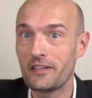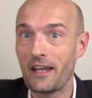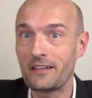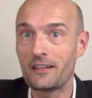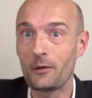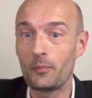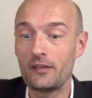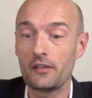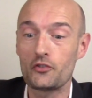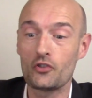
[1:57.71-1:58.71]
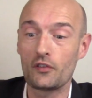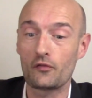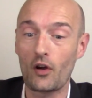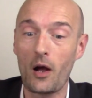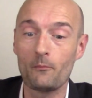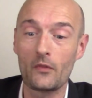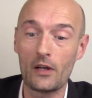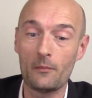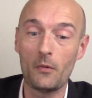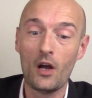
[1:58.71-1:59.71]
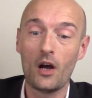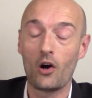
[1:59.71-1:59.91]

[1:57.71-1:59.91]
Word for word: take their positions from them,